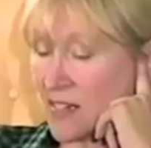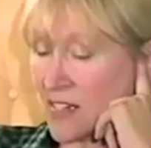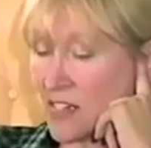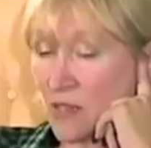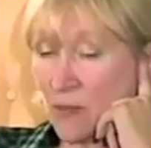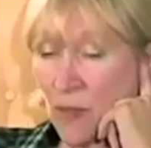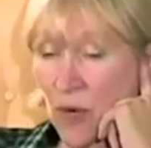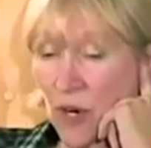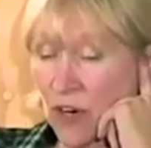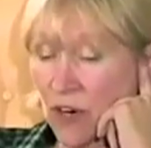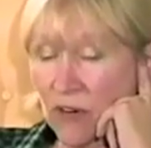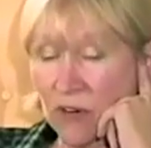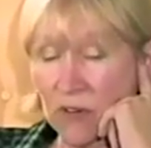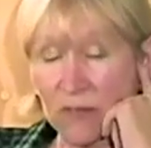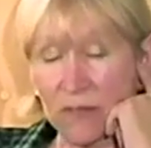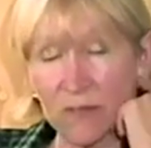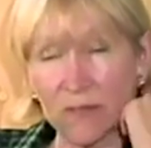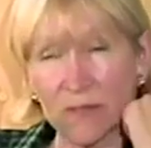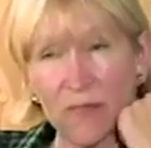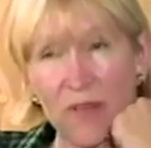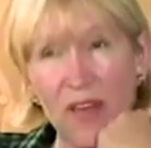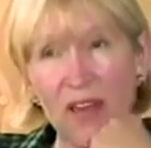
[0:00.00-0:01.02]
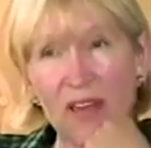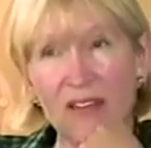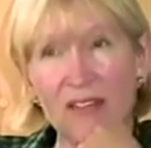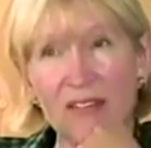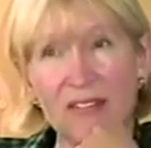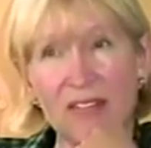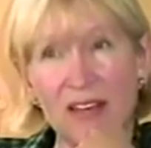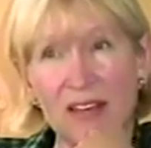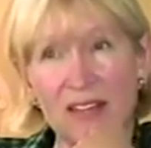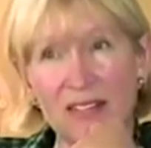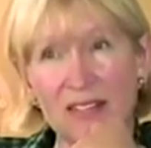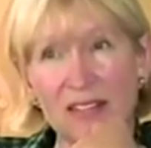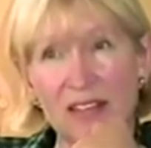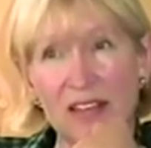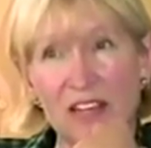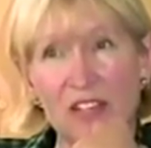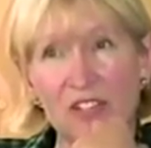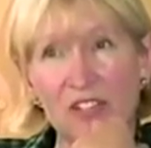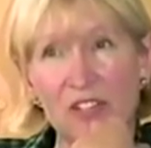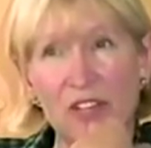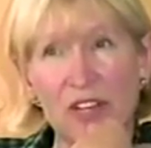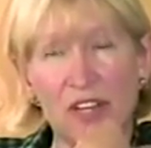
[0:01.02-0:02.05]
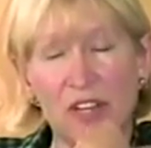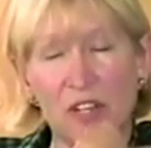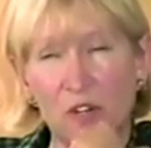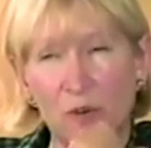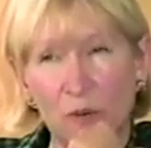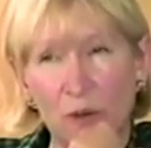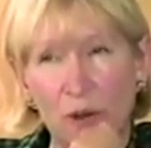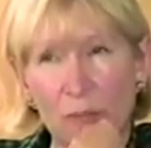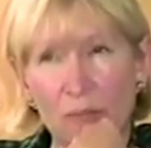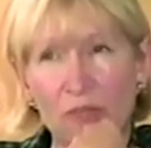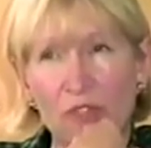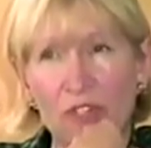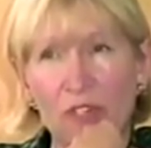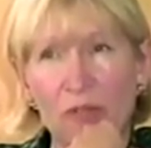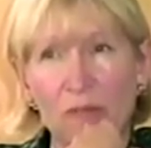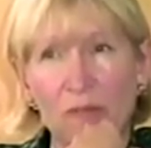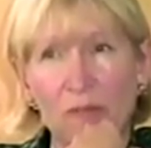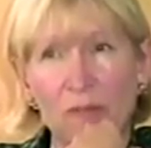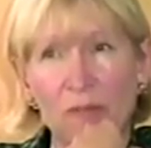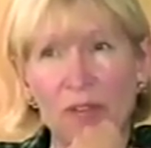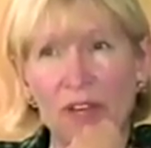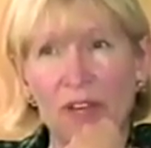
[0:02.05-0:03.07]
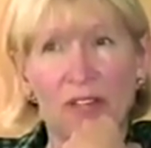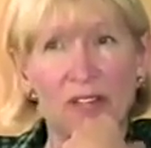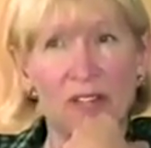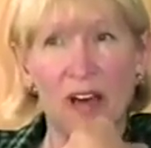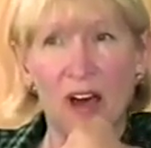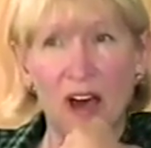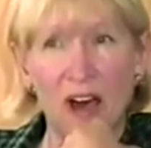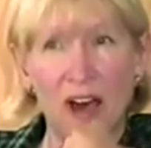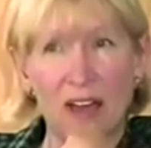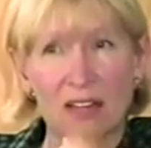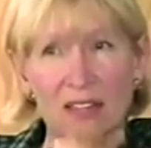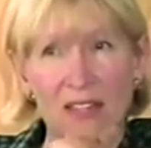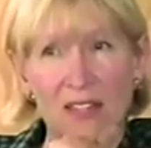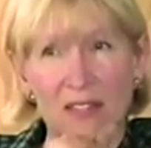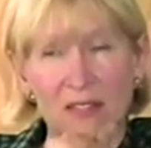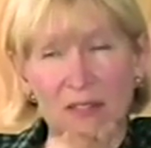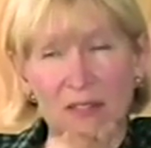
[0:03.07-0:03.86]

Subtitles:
murder and assassination and corruption and lies